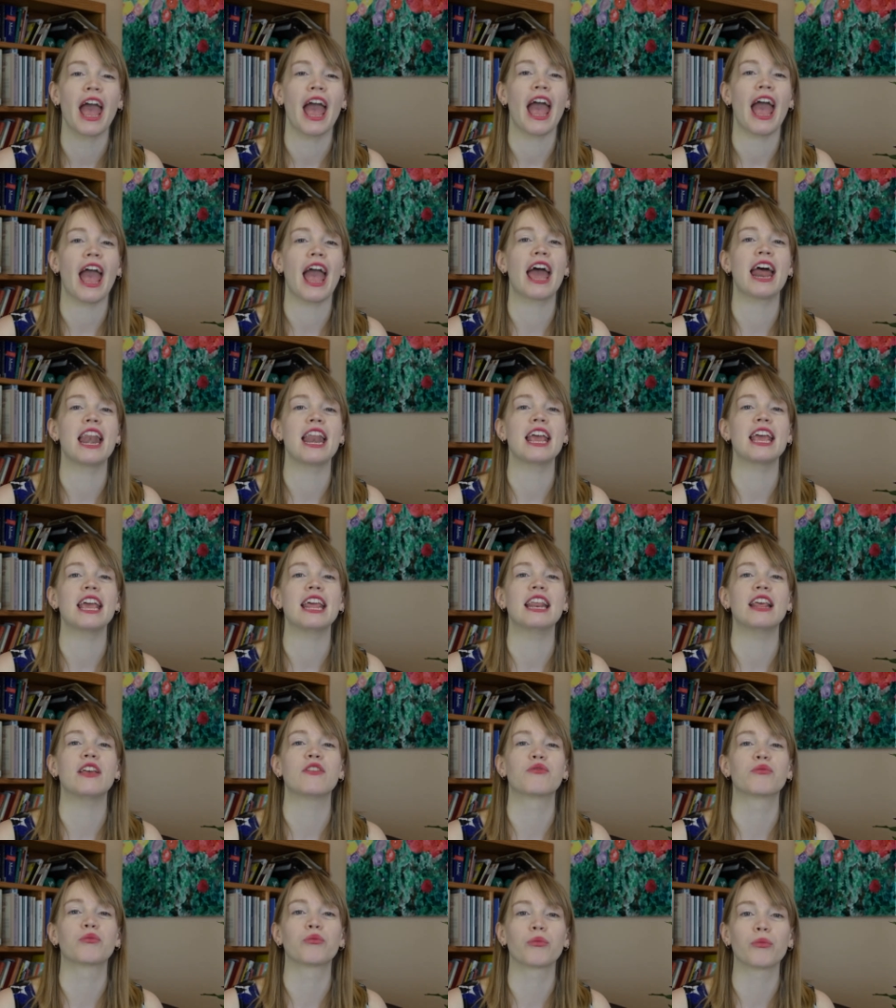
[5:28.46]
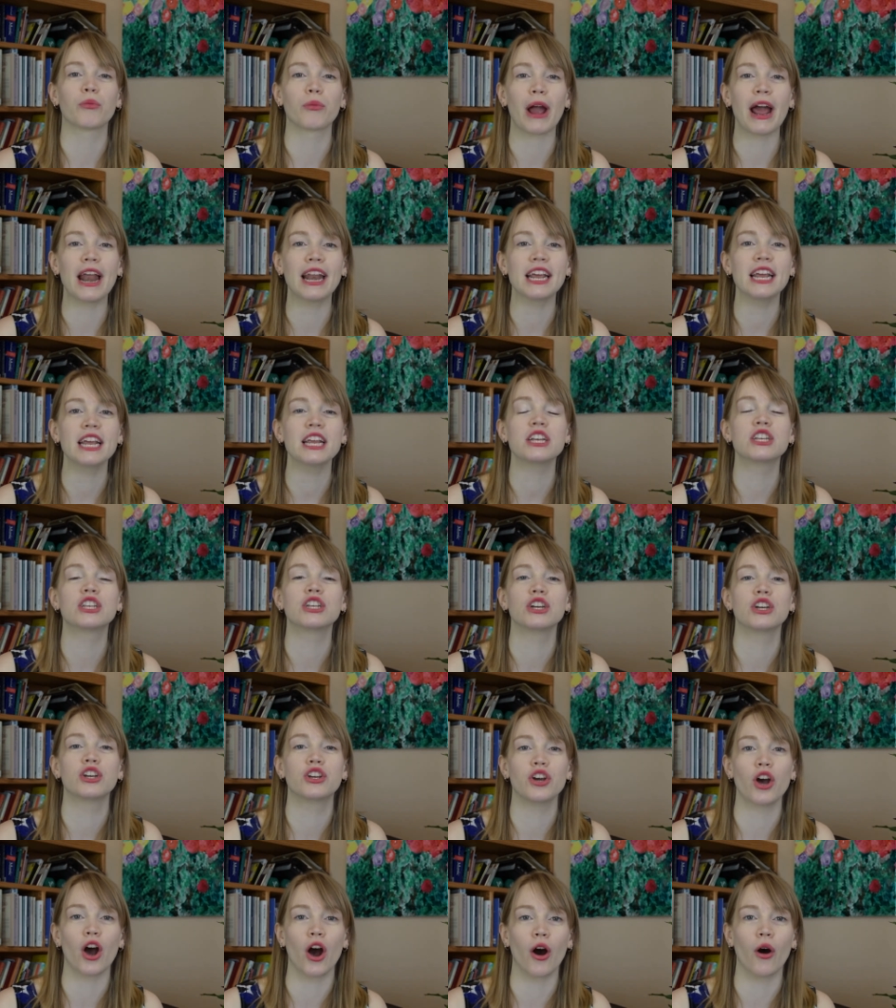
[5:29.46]
and it is ready to
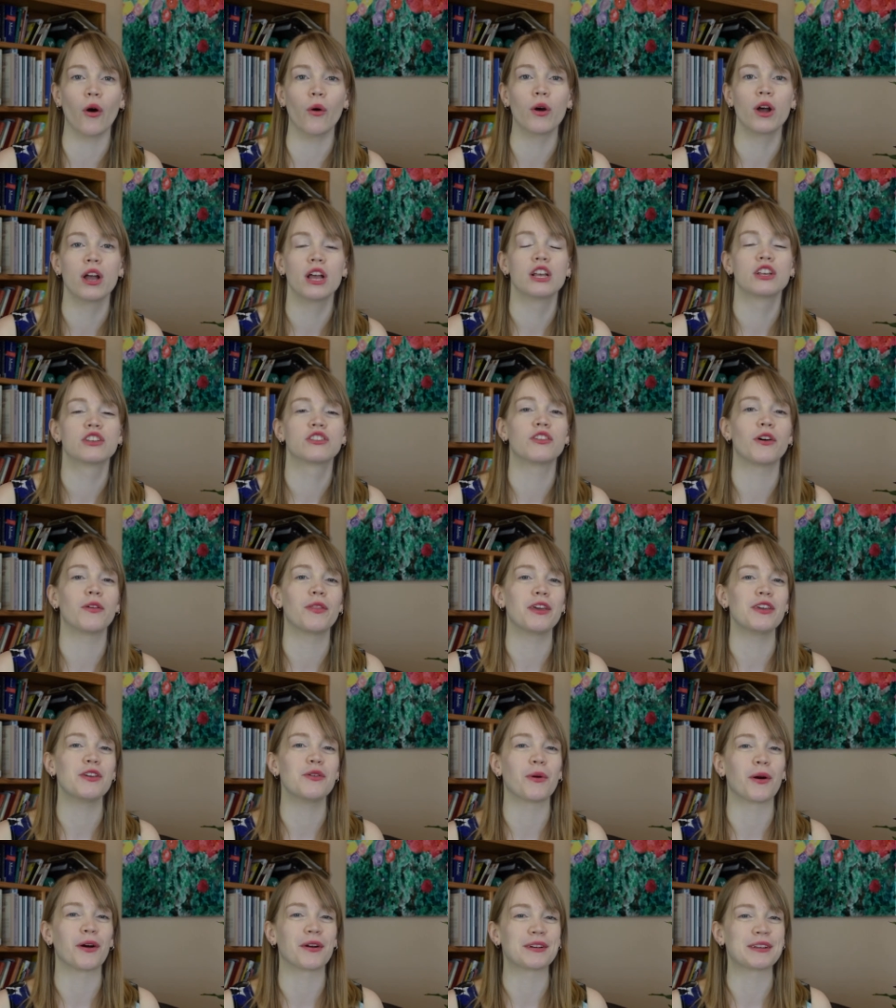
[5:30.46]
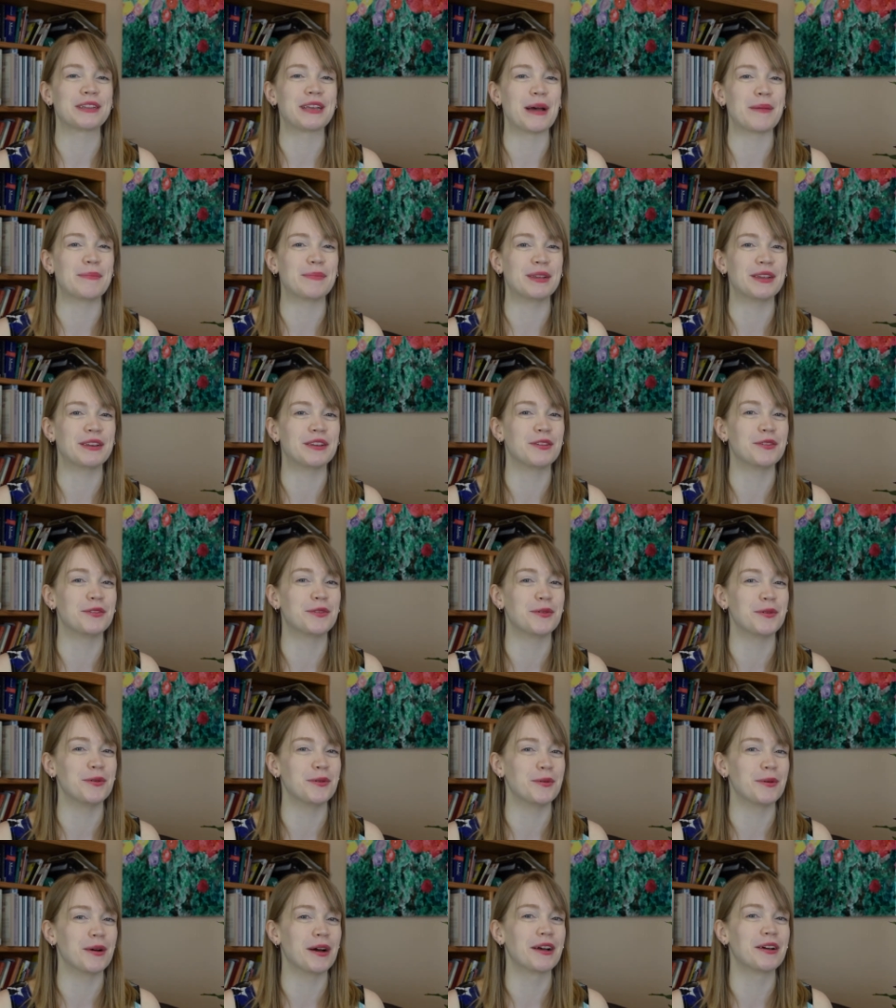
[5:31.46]
go, so that you aren't tempted
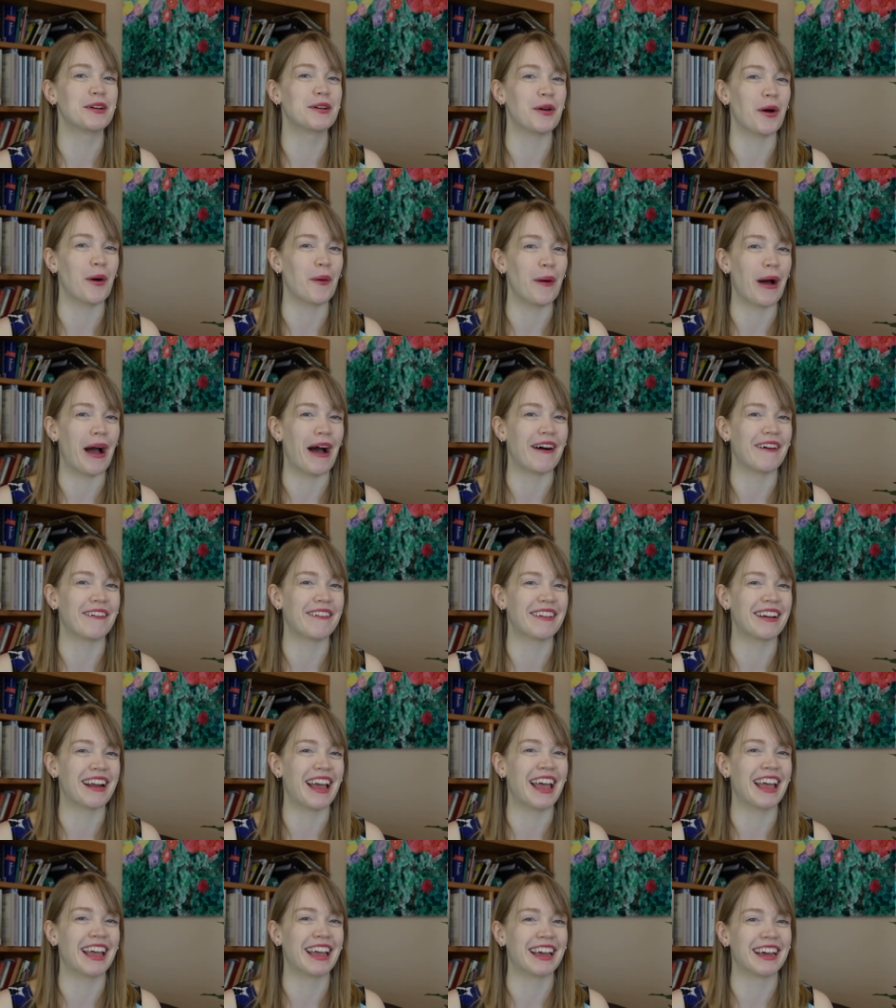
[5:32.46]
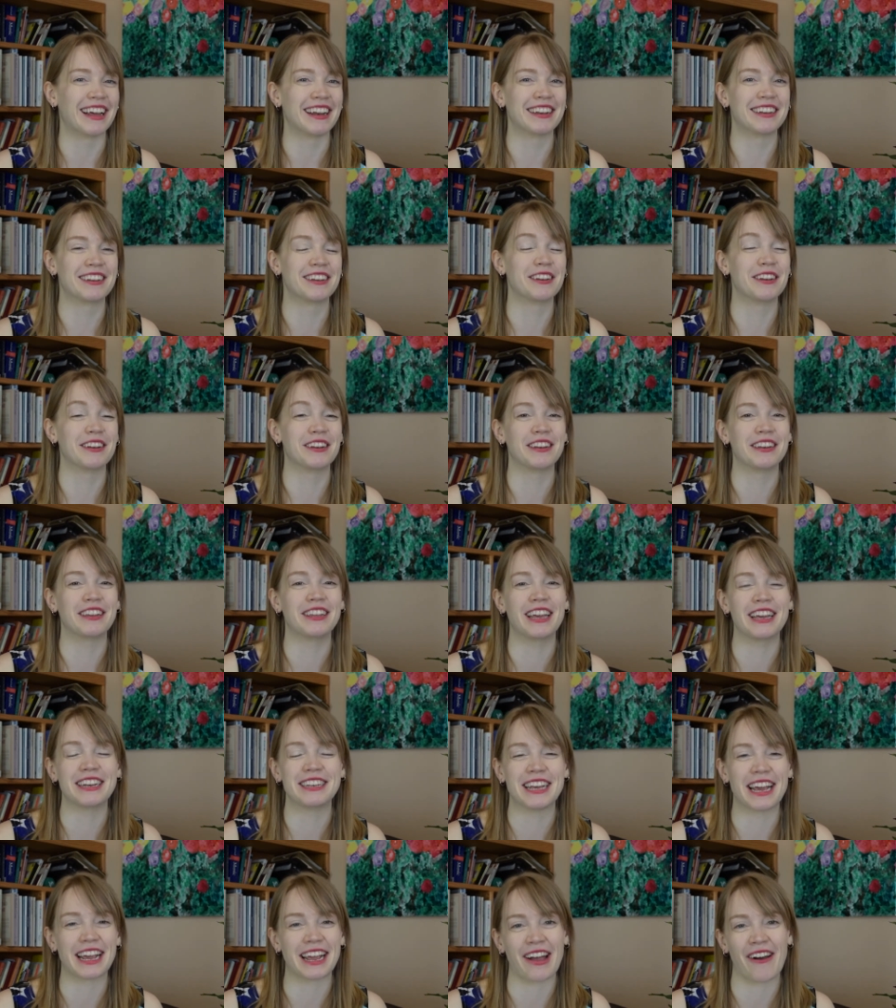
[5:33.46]
to go out and get
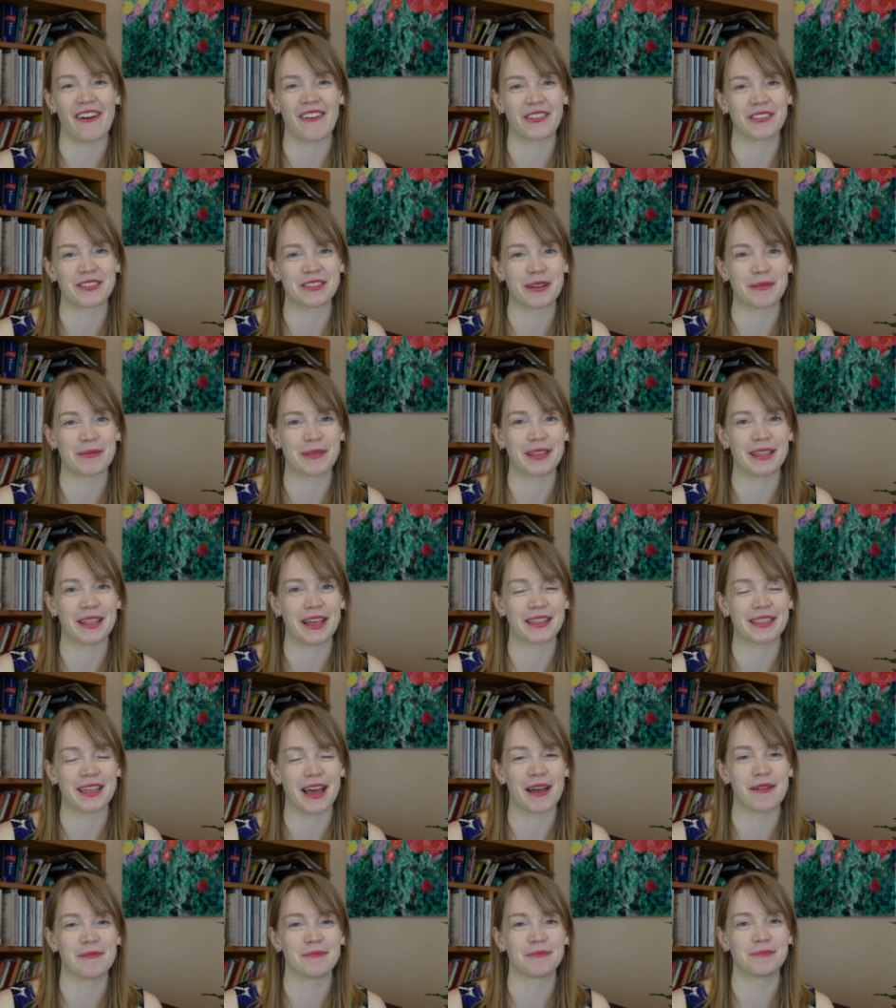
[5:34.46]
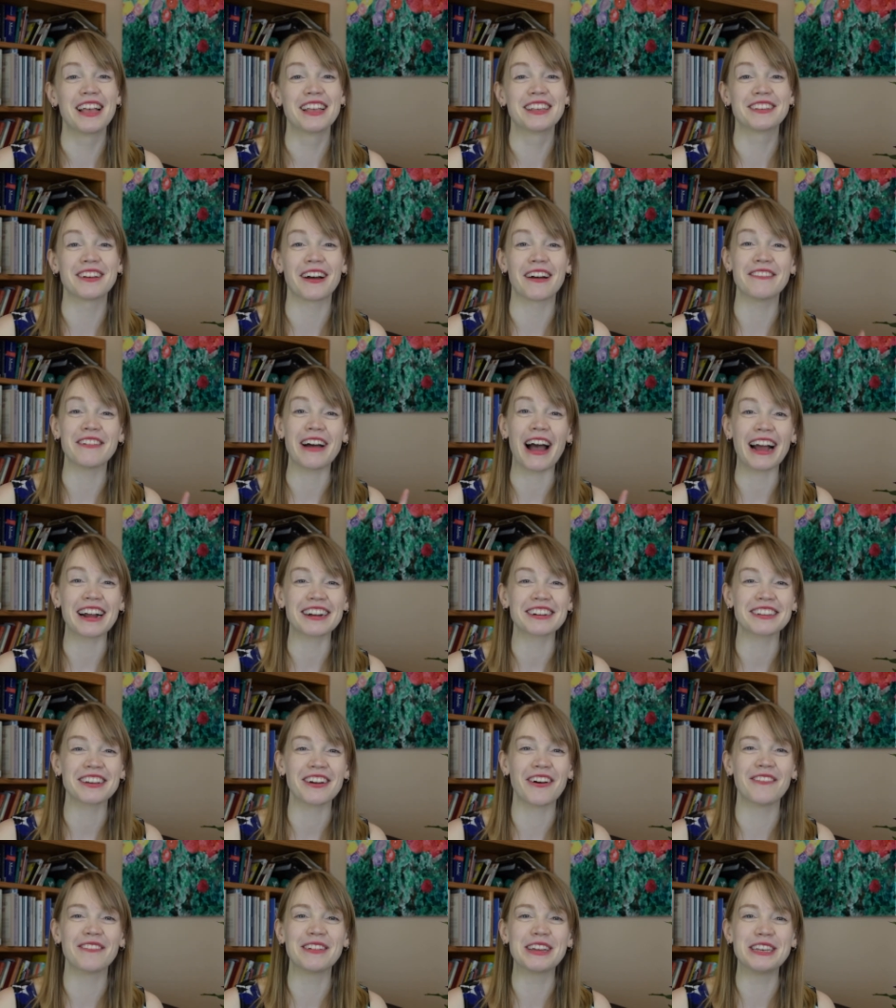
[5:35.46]
takeout or something like that. So I've
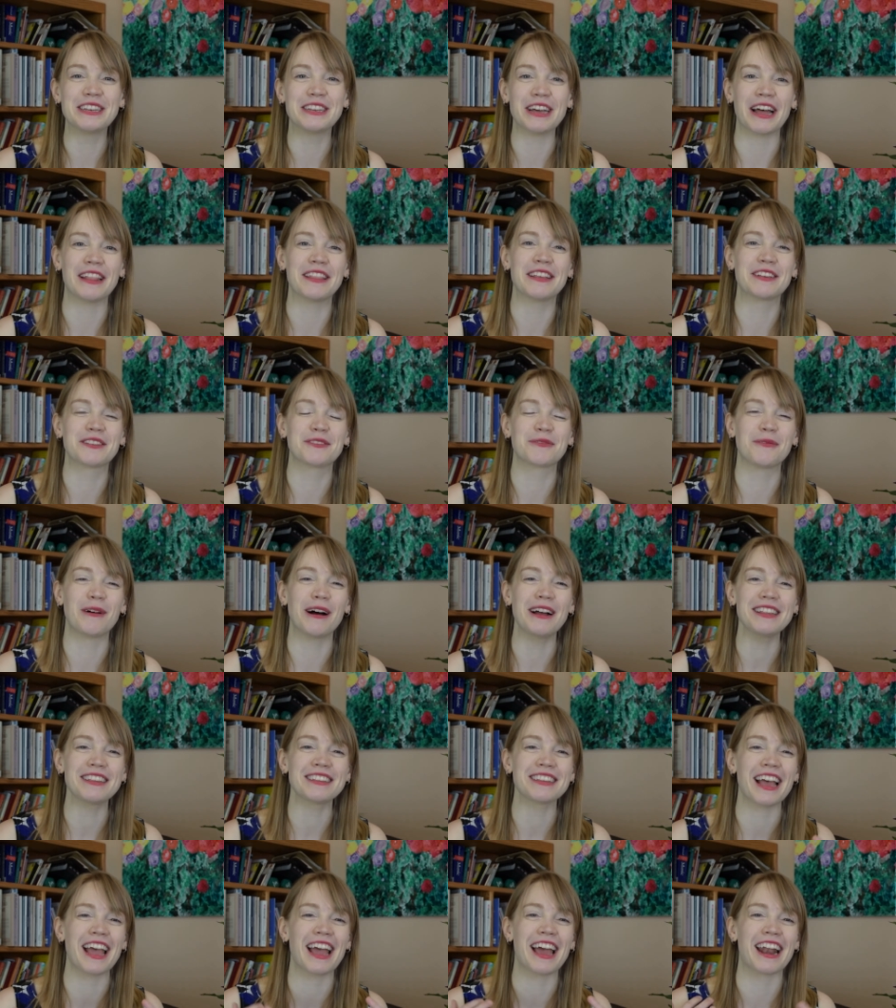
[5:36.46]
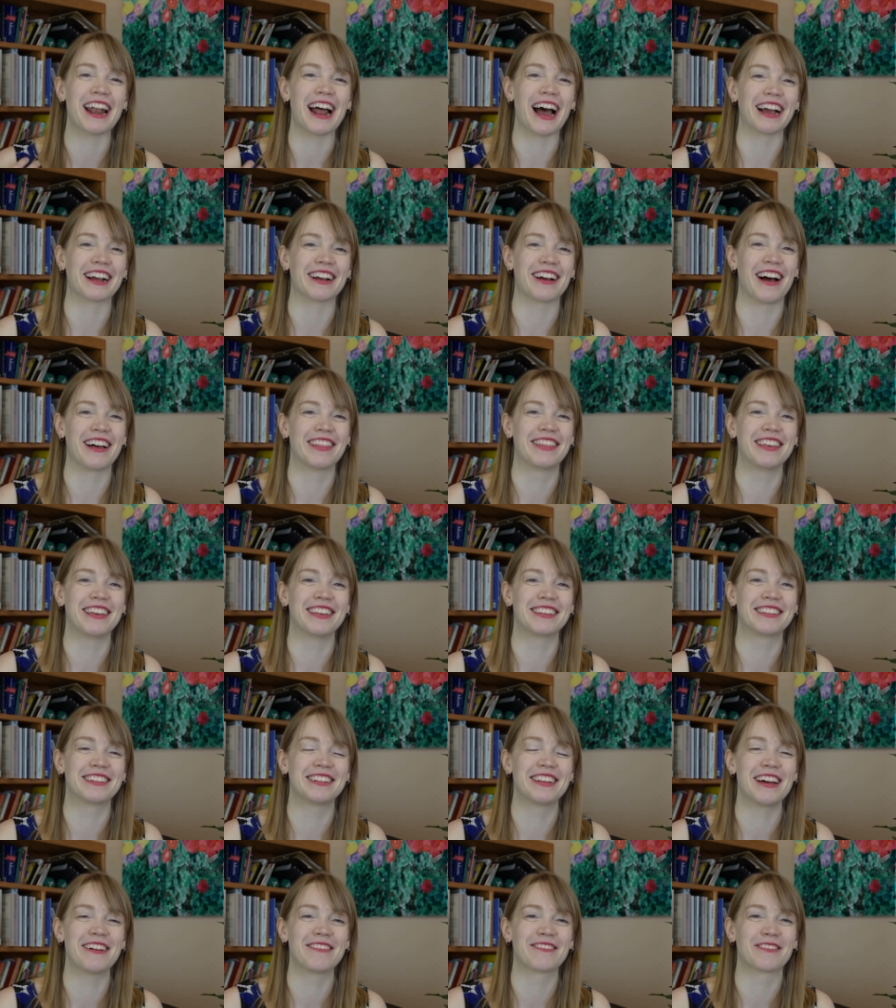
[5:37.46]
actually only done this once, and I got this
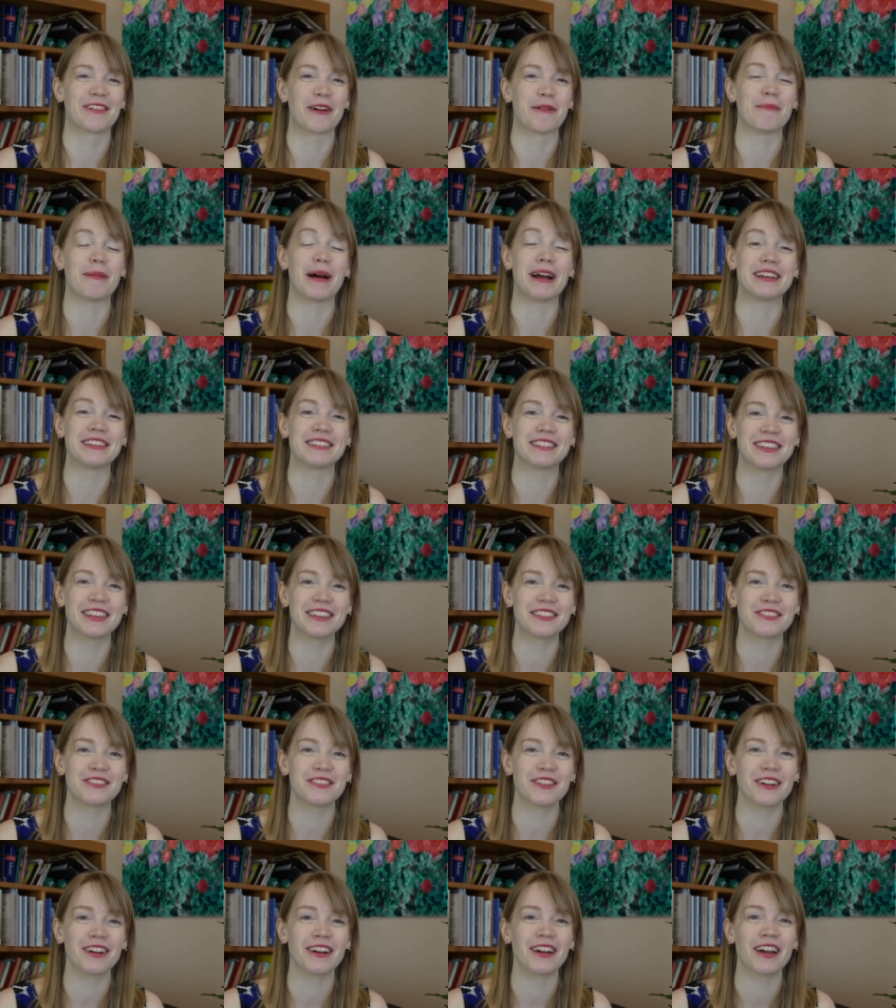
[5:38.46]
tip from my sister,